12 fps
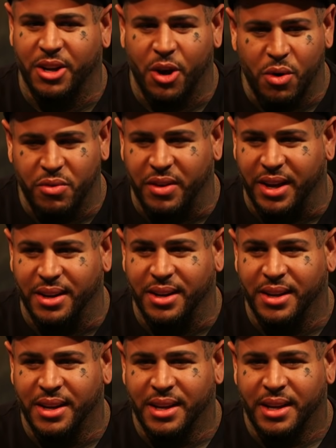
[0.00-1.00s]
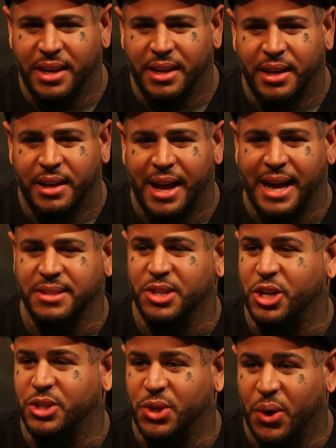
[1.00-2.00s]
COVID as
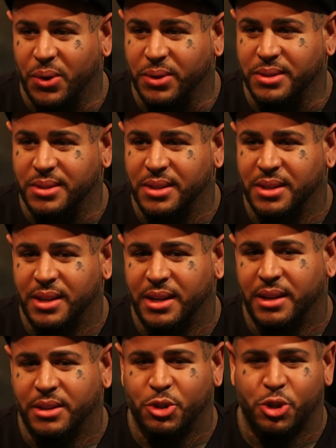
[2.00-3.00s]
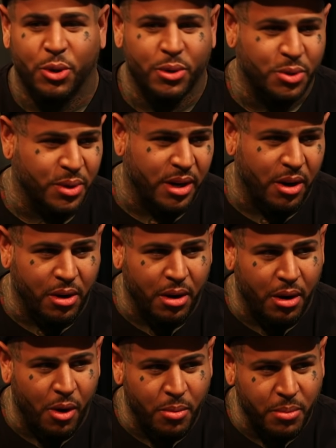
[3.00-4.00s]
an adult, children
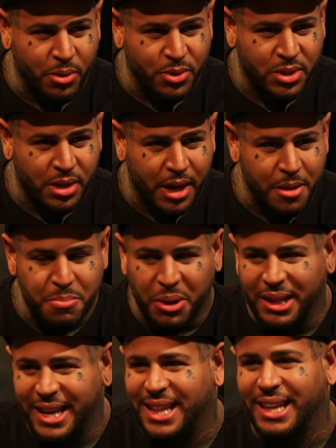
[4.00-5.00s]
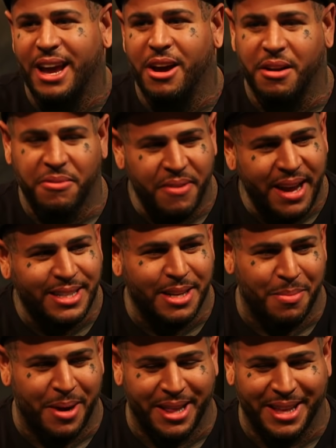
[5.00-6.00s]
are almost completely
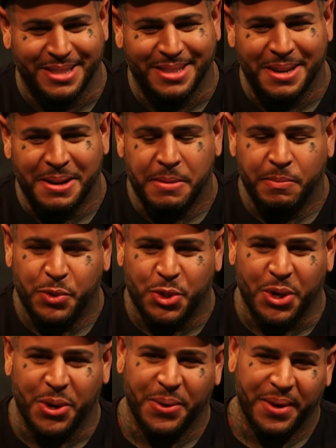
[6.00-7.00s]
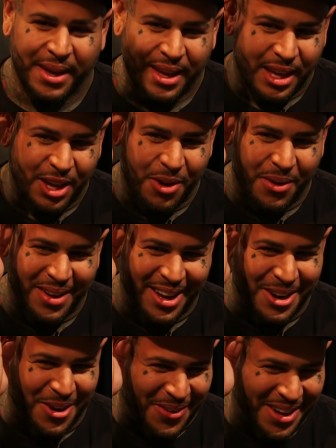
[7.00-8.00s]
unaffected by this. Mm-hmm. So you've
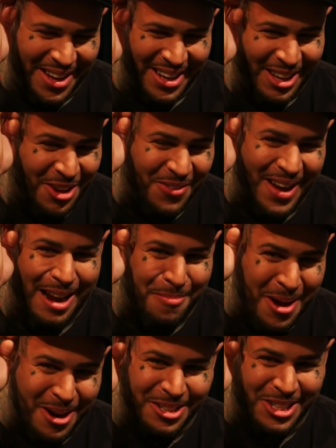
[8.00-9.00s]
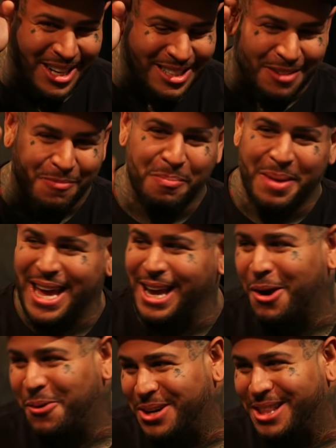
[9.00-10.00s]
got a better chance of me
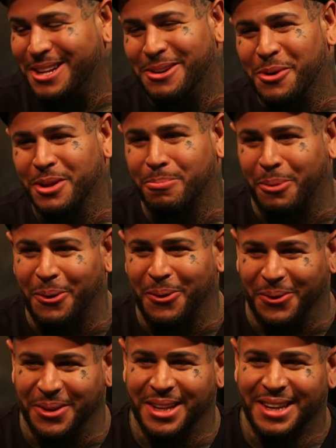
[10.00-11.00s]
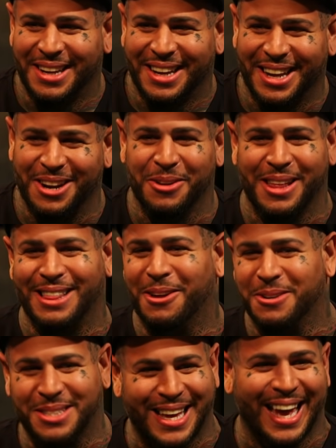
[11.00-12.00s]
going to the North Pole, than
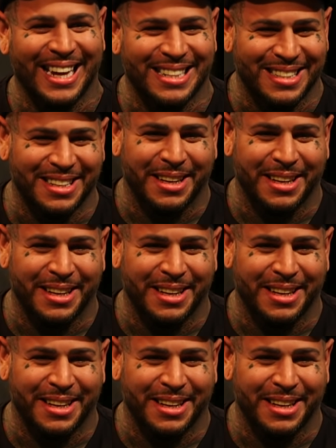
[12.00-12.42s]
those kids